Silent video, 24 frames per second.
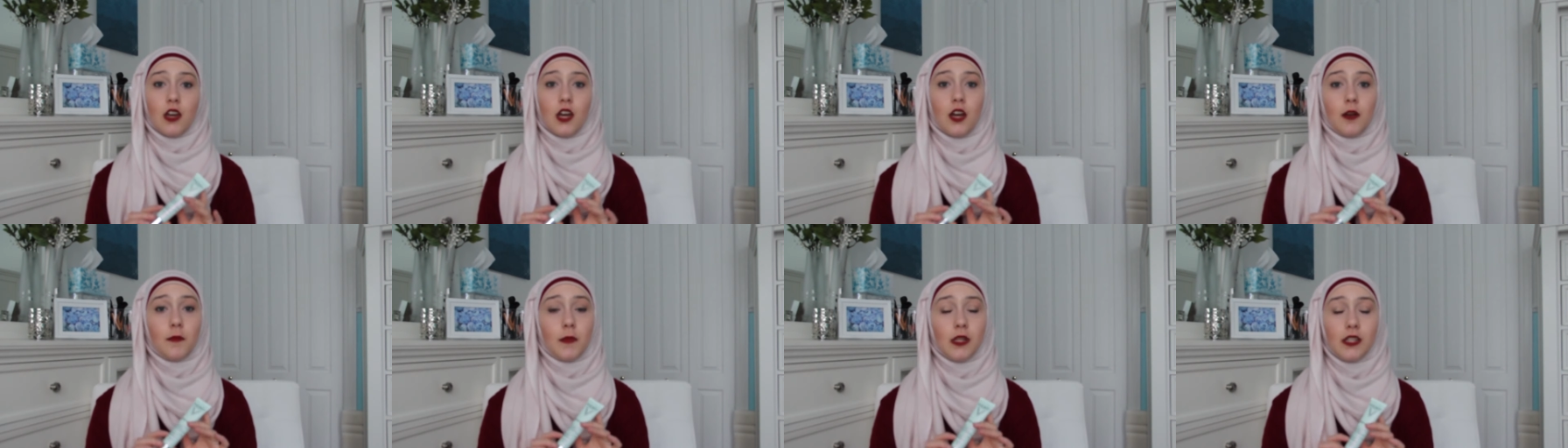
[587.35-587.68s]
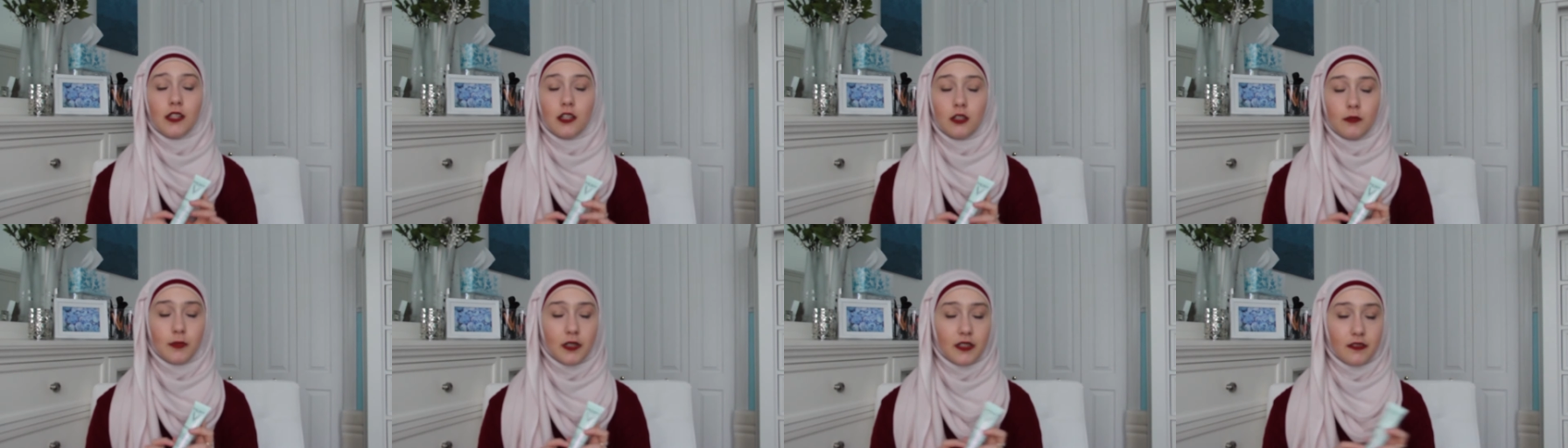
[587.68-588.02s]
a
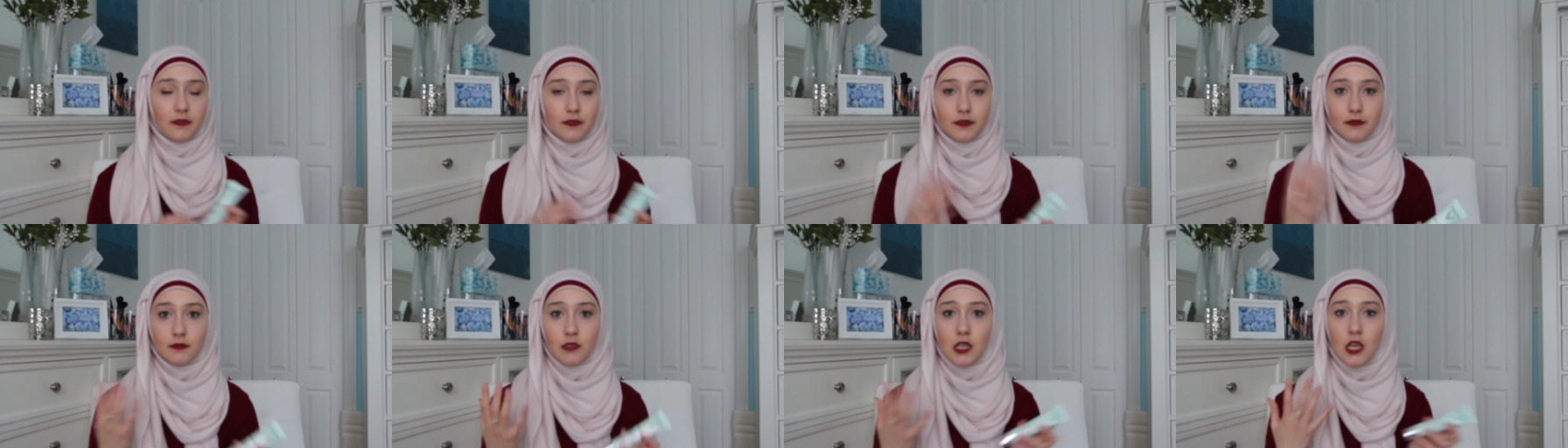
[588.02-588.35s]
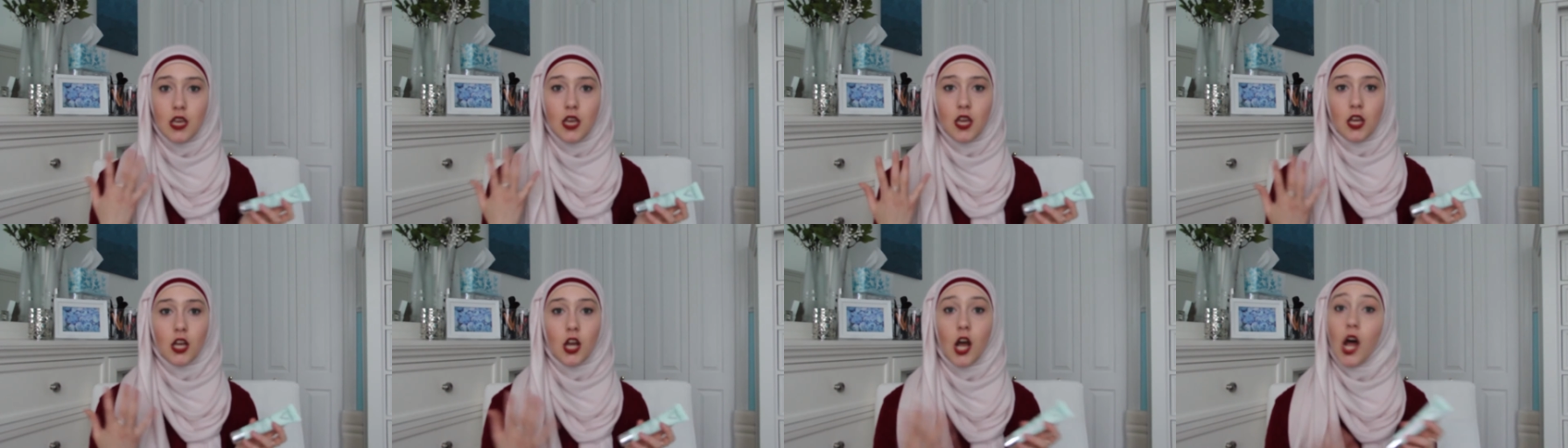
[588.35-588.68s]
little bit of
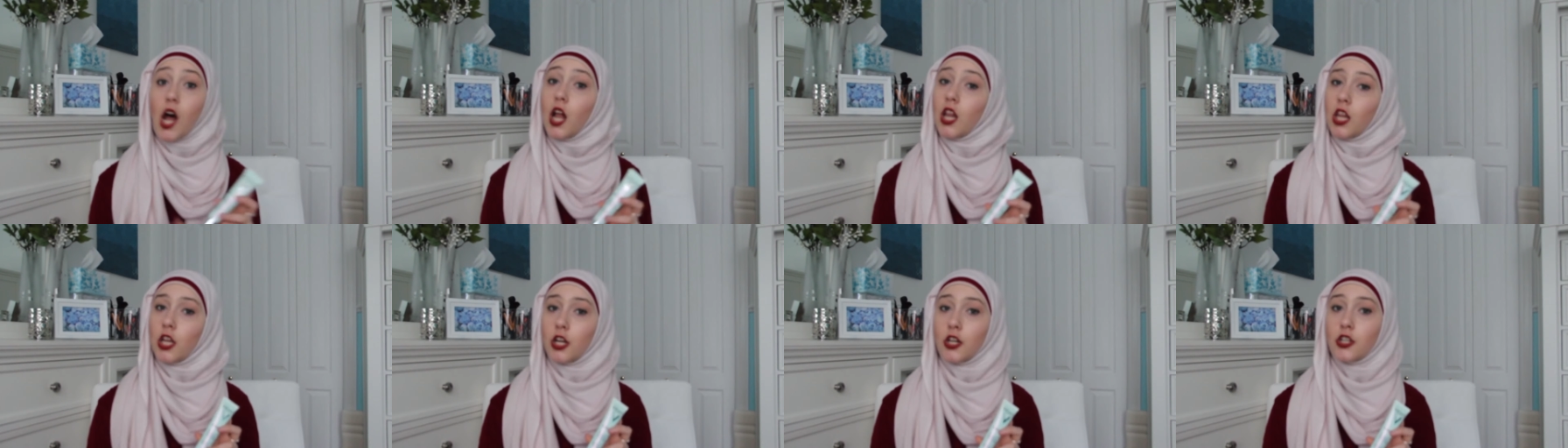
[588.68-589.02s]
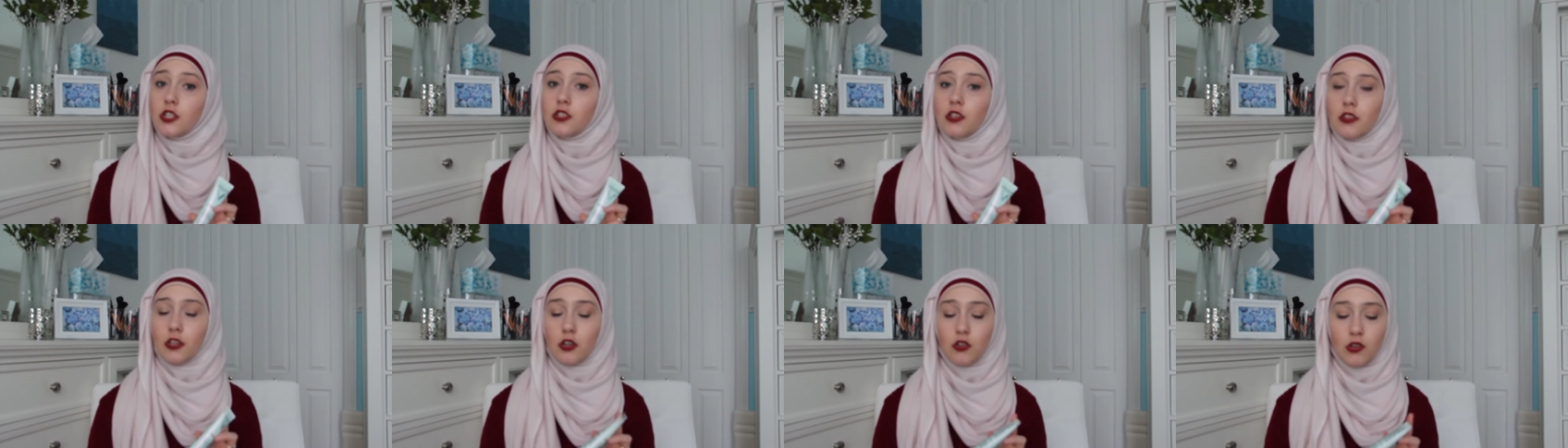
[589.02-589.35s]
color
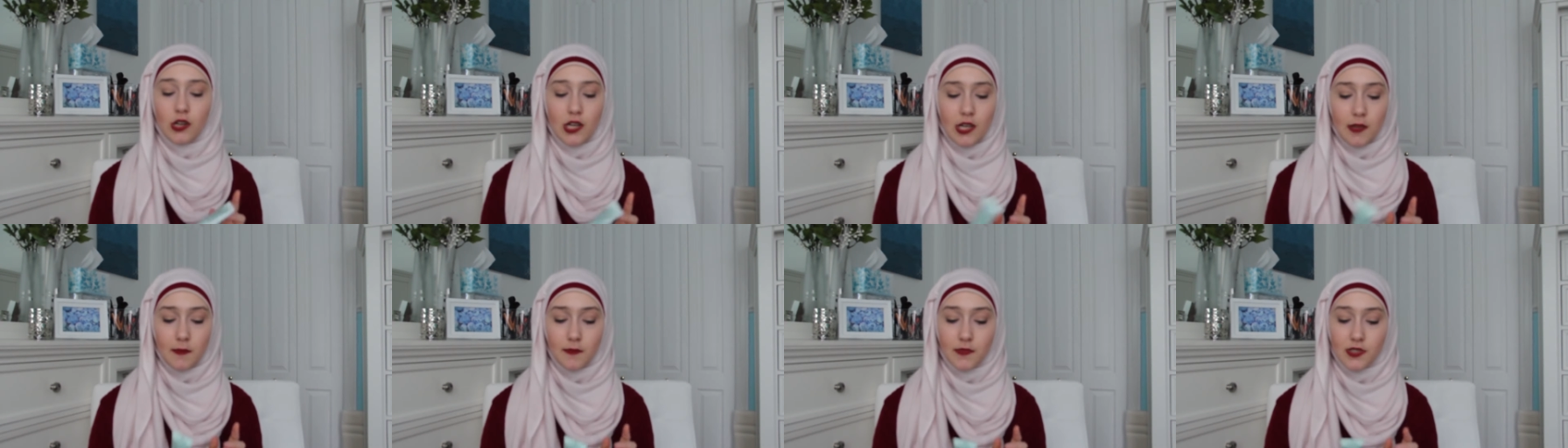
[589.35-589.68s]
to the cream.